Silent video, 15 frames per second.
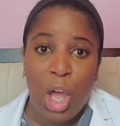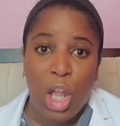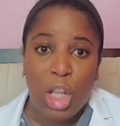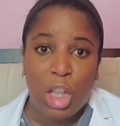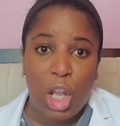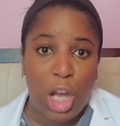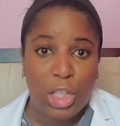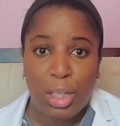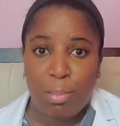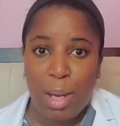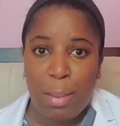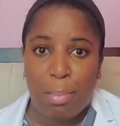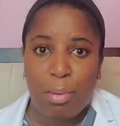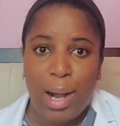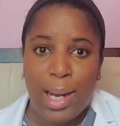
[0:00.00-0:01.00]
launching my
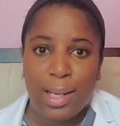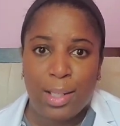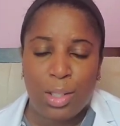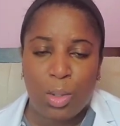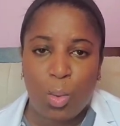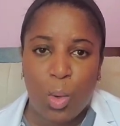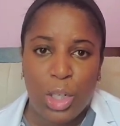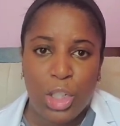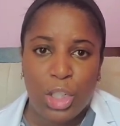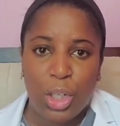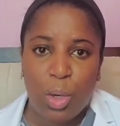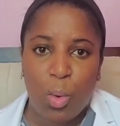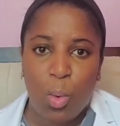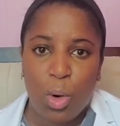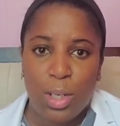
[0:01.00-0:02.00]
practice question
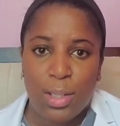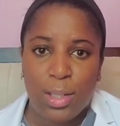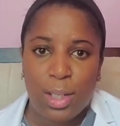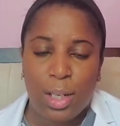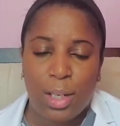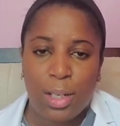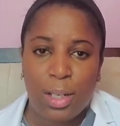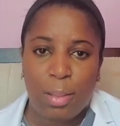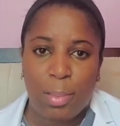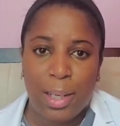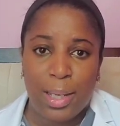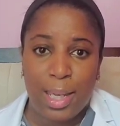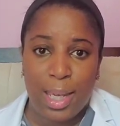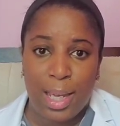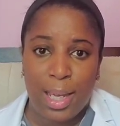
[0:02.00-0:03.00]
course
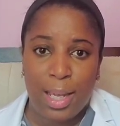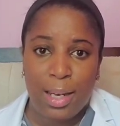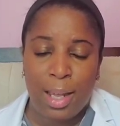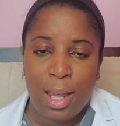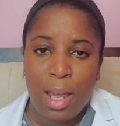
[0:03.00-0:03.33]
again